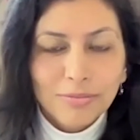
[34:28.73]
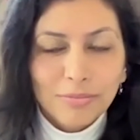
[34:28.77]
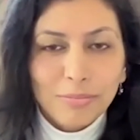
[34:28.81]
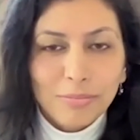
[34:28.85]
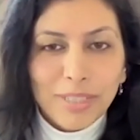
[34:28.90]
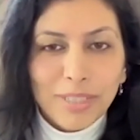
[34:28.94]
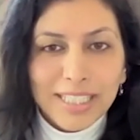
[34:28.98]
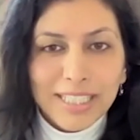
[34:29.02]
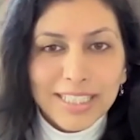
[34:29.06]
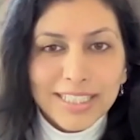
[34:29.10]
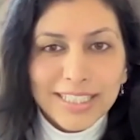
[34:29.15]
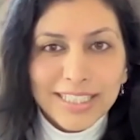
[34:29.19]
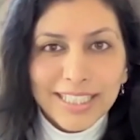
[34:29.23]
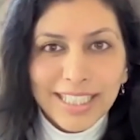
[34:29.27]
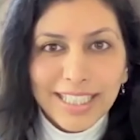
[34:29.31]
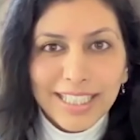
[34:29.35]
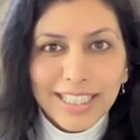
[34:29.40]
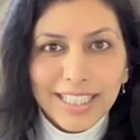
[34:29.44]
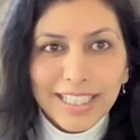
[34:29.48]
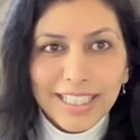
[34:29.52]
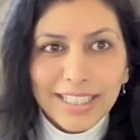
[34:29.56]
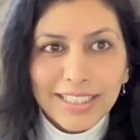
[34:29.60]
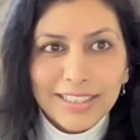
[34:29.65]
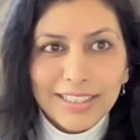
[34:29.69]
being
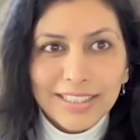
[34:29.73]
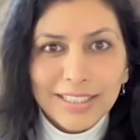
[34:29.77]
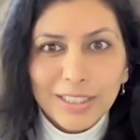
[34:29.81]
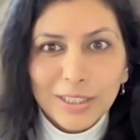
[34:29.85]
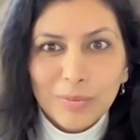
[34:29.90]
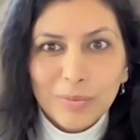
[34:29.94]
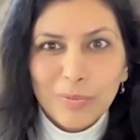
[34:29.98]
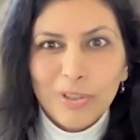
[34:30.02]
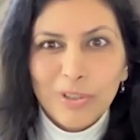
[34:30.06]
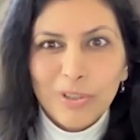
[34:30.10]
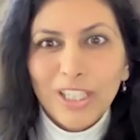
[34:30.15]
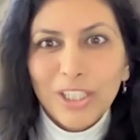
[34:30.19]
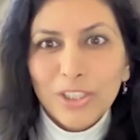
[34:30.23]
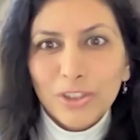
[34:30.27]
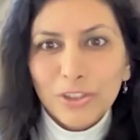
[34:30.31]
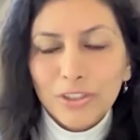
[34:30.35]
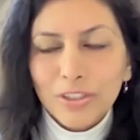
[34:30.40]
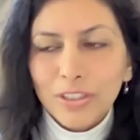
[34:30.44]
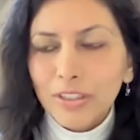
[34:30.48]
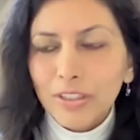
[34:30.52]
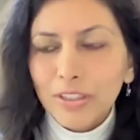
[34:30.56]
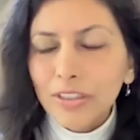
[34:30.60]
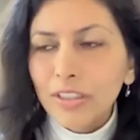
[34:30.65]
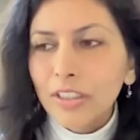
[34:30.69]
seen as
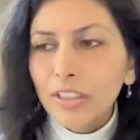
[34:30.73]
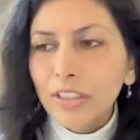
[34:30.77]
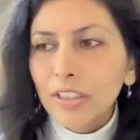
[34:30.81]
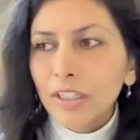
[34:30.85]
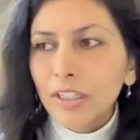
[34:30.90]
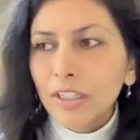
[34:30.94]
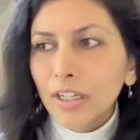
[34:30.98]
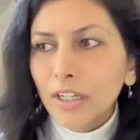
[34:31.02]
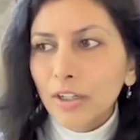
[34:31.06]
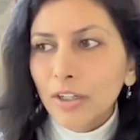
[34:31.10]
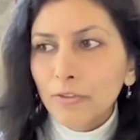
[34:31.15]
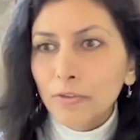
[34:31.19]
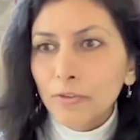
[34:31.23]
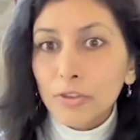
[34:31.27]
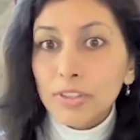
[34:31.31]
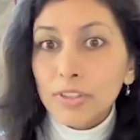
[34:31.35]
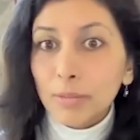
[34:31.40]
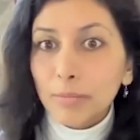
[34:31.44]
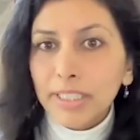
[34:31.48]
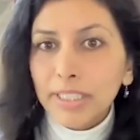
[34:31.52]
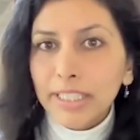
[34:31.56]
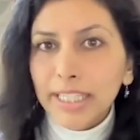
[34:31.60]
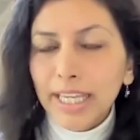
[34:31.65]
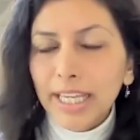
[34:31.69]
inspirational for
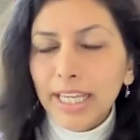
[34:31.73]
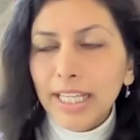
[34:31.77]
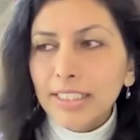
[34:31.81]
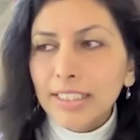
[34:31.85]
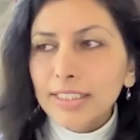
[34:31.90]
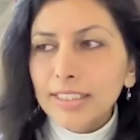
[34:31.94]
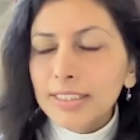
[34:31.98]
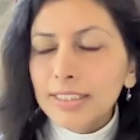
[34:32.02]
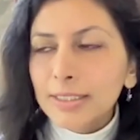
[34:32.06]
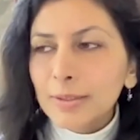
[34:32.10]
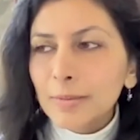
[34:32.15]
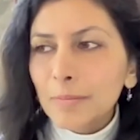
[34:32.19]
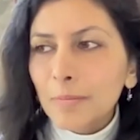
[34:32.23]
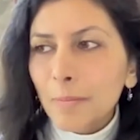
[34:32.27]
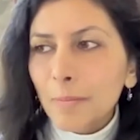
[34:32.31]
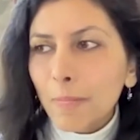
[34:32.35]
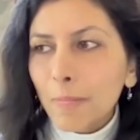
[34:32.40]
somebody else,